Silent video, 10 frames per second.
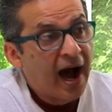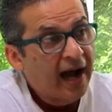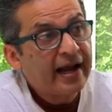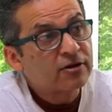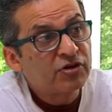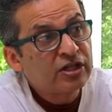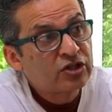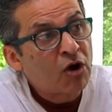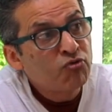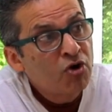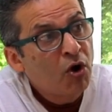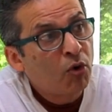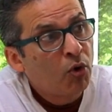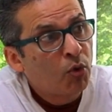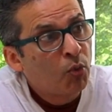I actually don't
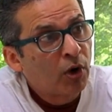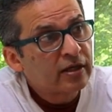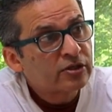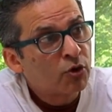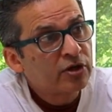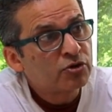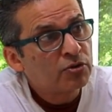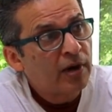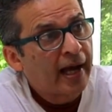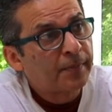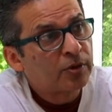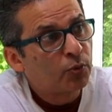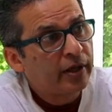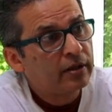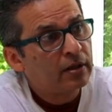know what is going to happen
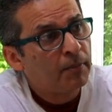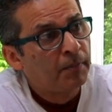with